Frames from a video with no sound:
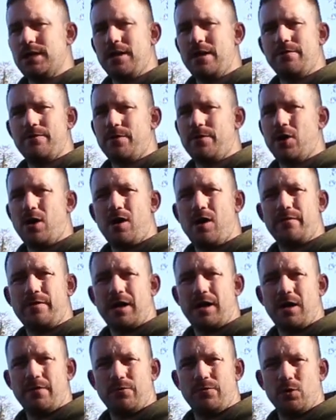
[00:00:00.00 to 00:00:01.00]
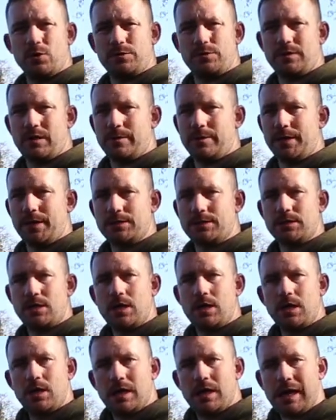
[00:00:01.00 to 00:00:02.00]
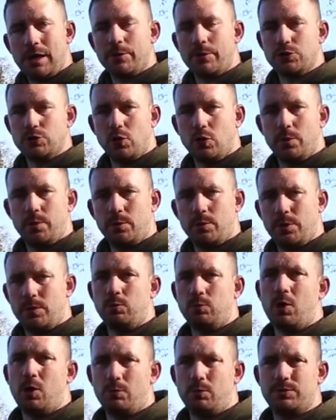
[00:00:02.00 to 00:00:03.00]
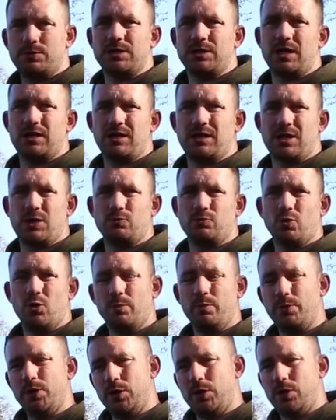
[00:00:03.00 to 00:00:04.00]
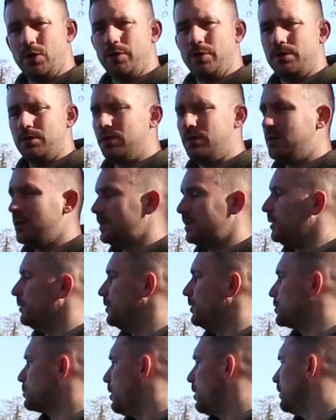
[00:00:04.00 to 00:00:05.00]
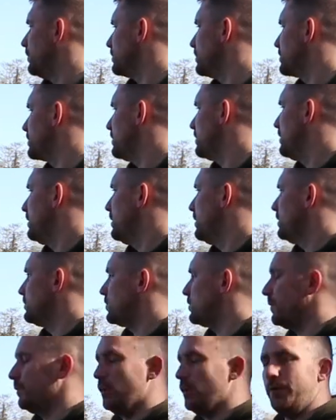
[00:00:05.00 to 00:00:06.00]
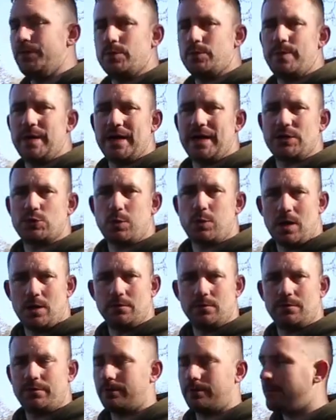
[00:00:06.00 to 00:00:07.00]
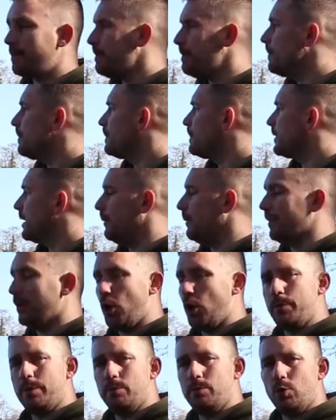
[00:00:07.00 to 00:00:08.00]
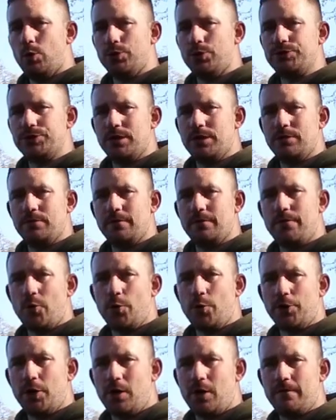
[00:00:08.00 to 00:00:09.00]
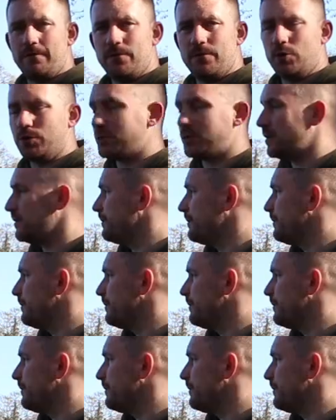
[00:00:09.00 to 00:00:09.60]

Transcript: Every half hour, 45 minutes, I was up with what sounded like a run, but not do the swans. So I've moved to peg 12. I'm in open water, 4.5 foot.